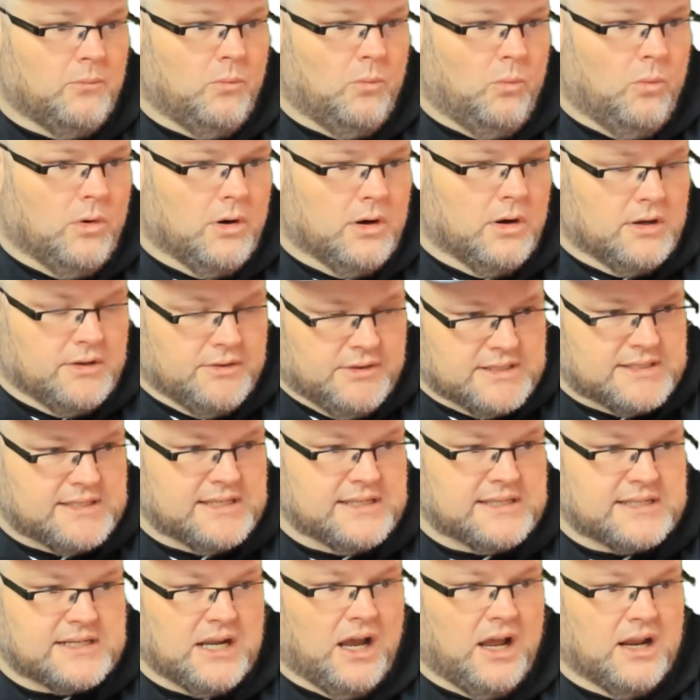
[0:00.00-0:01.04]
This
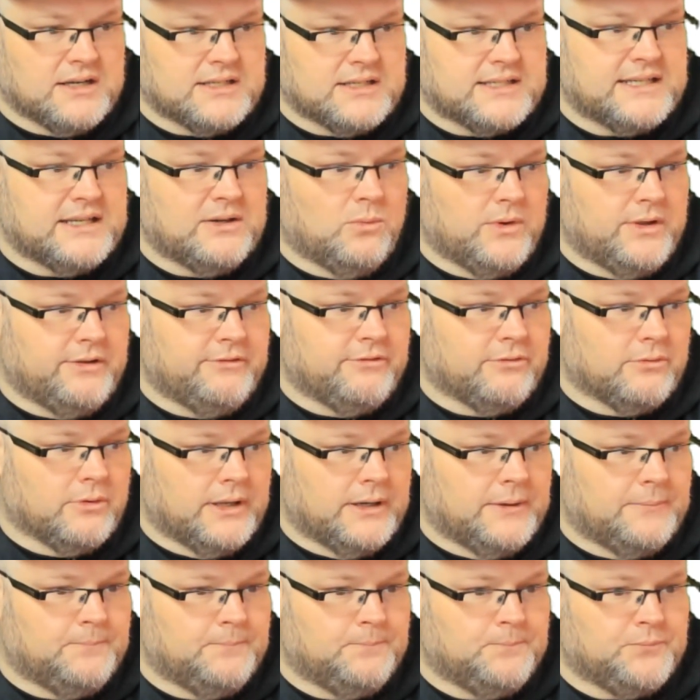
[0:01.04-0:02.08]
is content we've
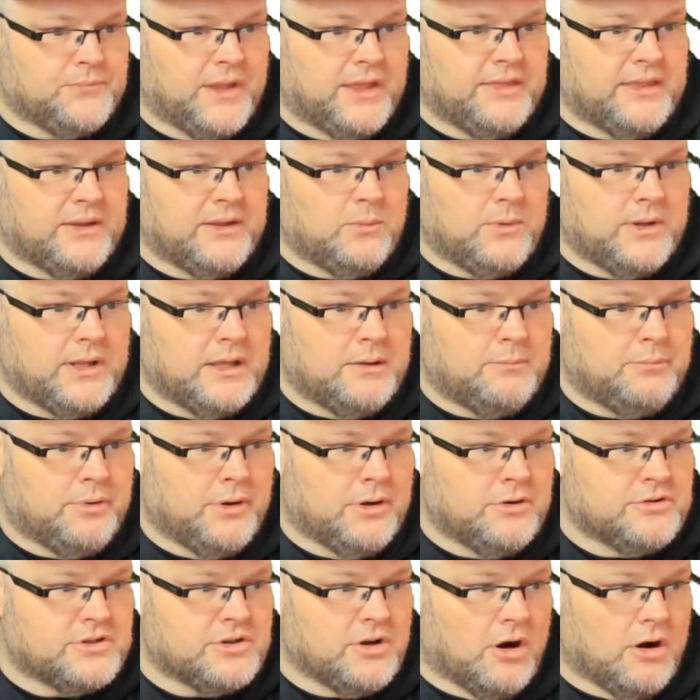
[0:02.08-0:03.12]
written. And then we hit
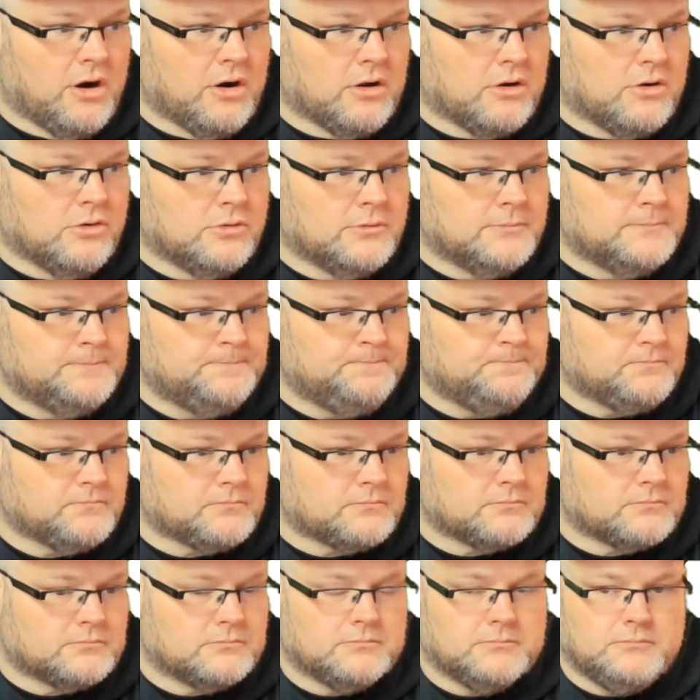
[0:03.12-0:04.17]
post article.
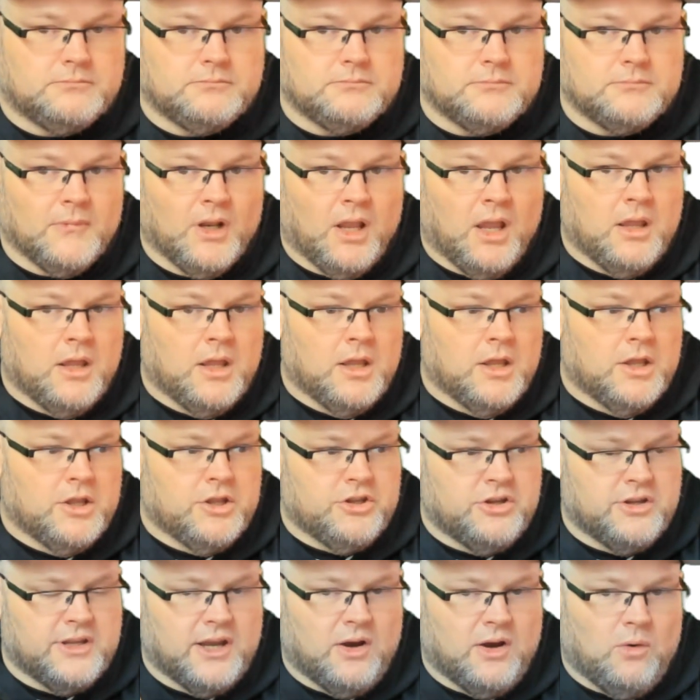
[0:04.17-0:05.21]

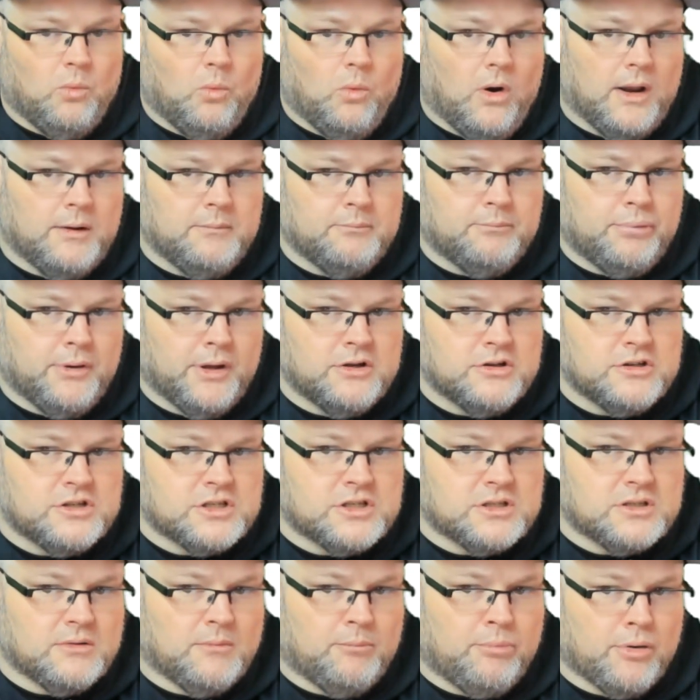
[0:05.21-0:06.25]
You get one
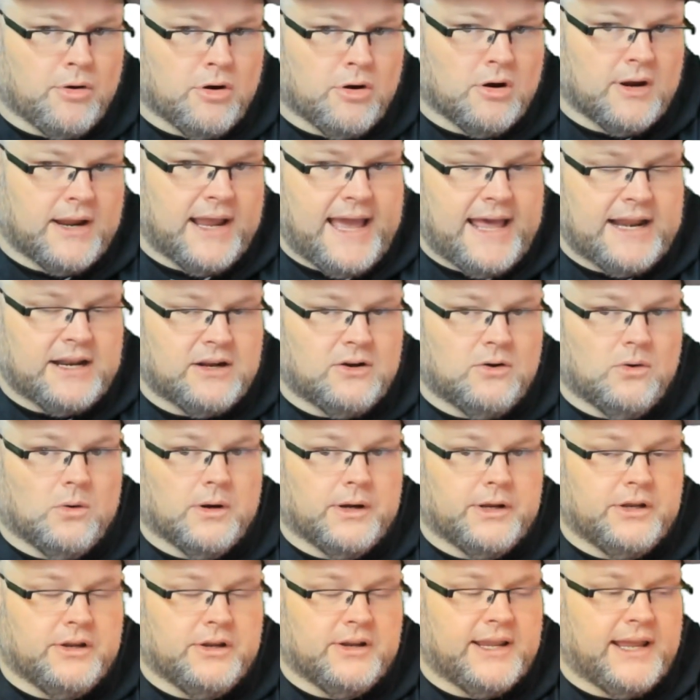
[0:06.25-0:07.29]
post per
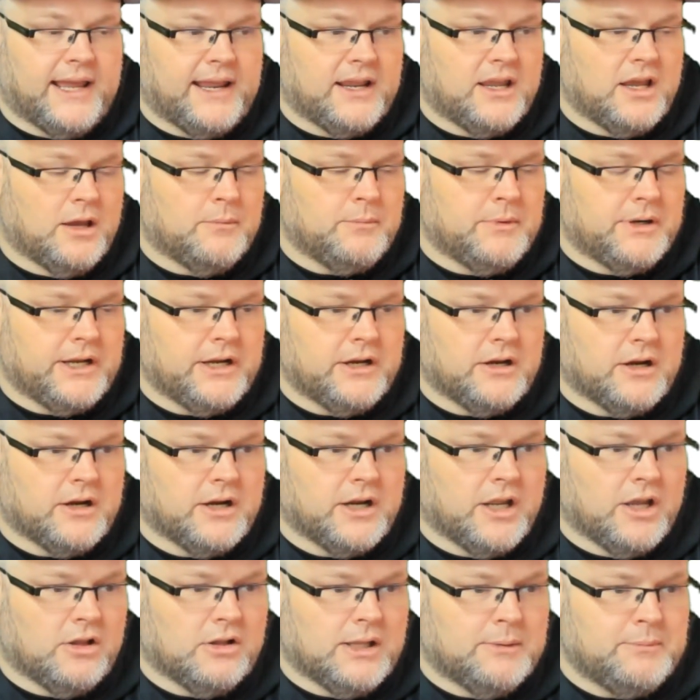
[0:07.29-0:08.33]
category. You can't come in here
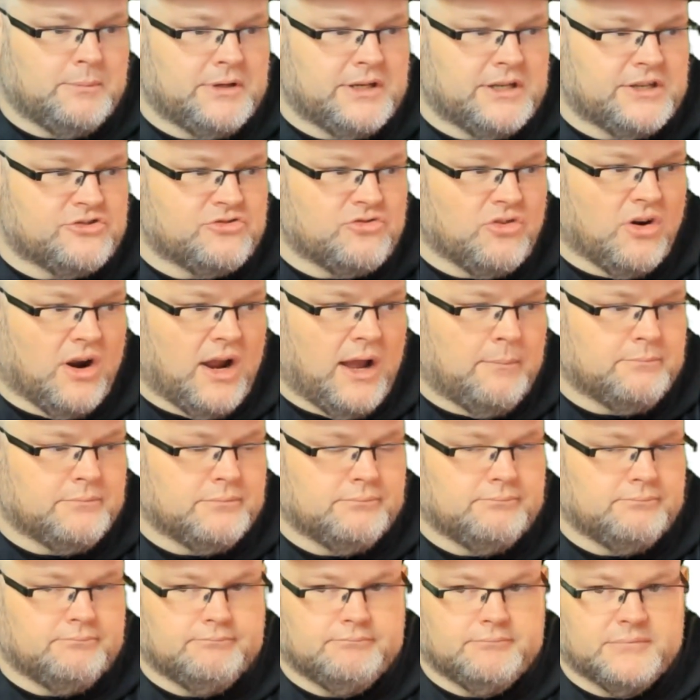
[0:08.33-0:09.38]
and go, let me just drop
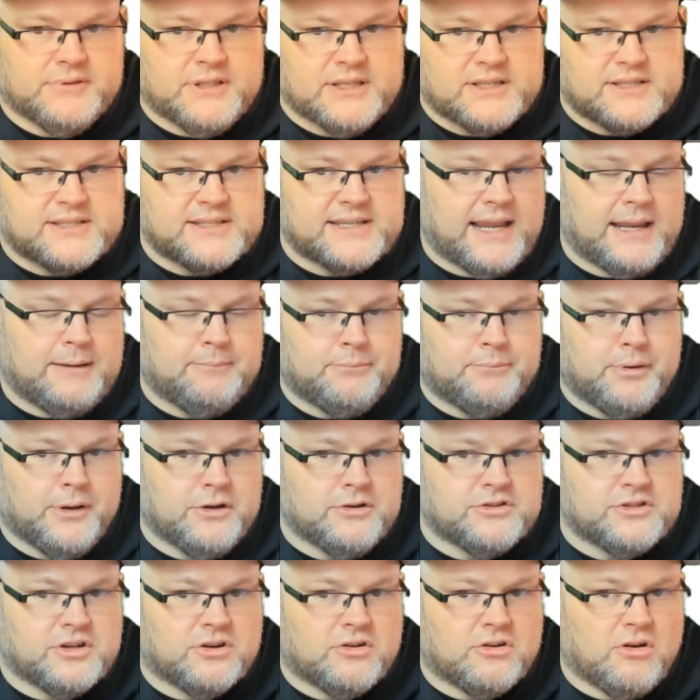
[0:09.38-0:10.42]
the same
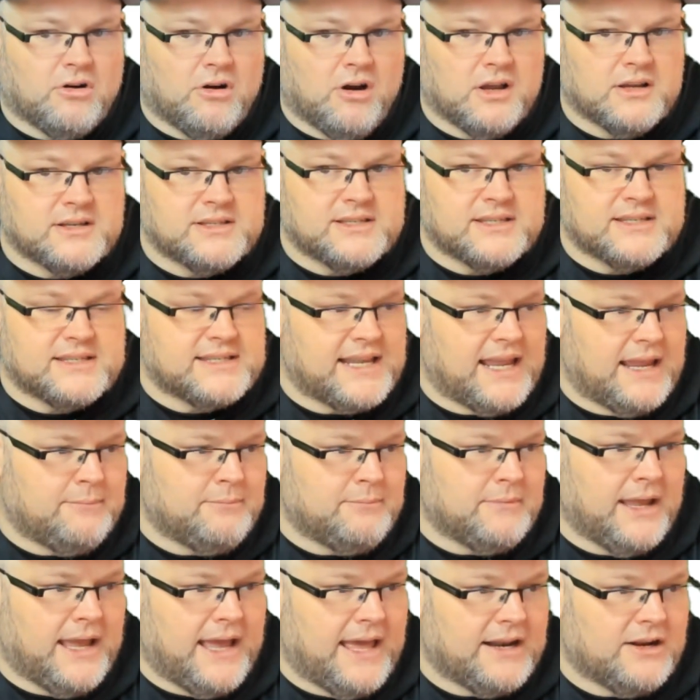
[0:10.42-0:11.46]
post across the
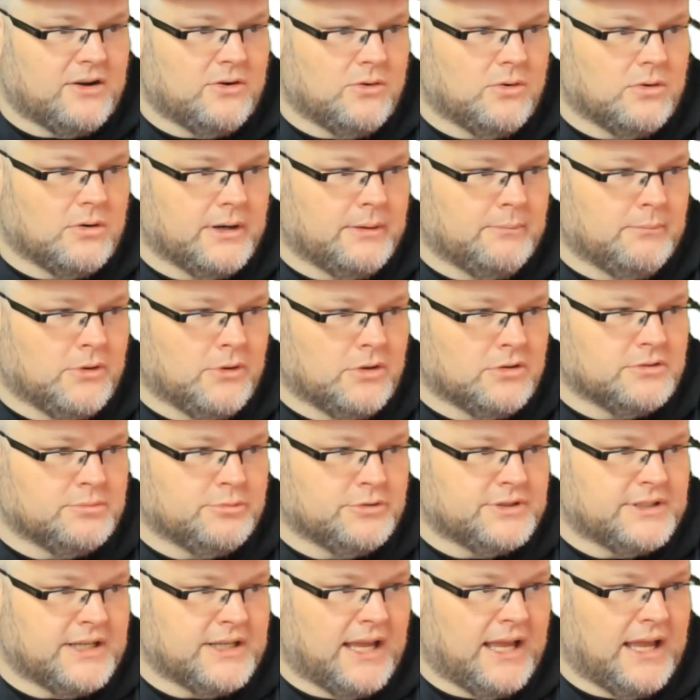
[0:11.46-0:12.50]
same category
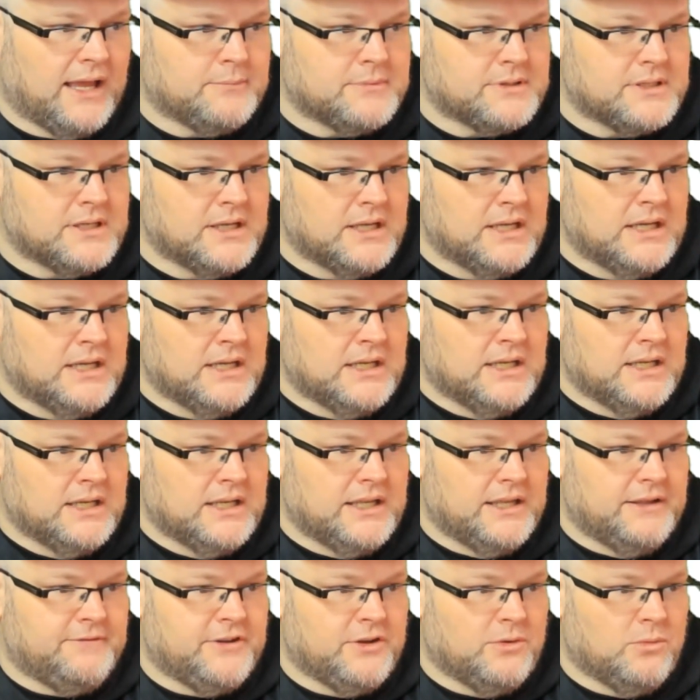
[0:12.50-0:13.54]
multiple times.
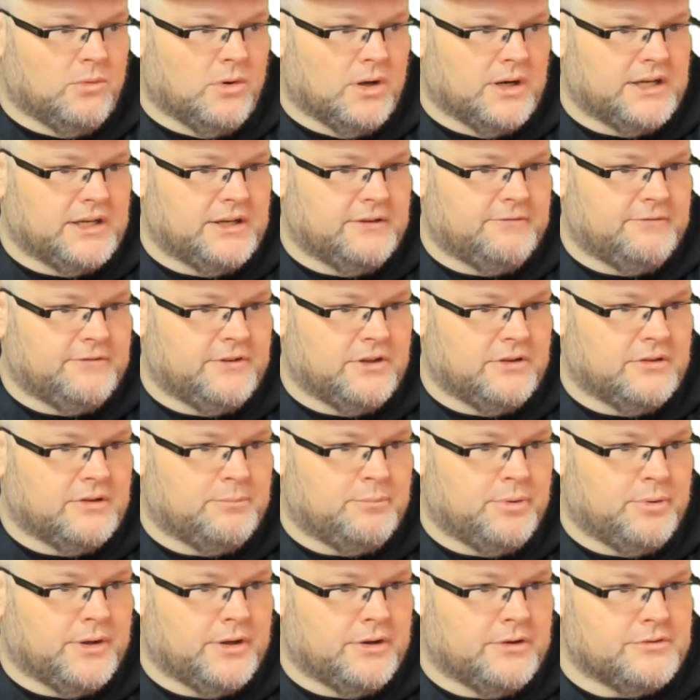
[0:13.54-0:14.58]
If you wanted to view the
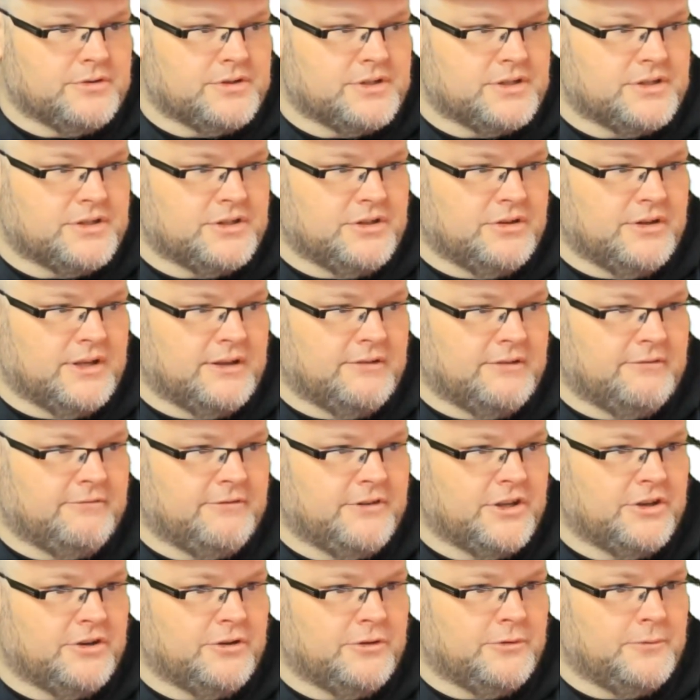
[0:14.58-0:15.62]
post, you hit
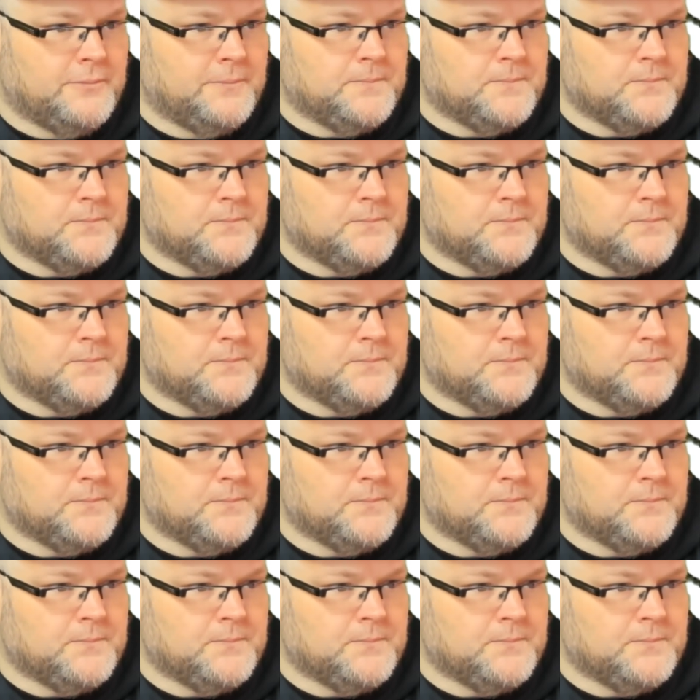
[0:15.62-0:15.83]
view.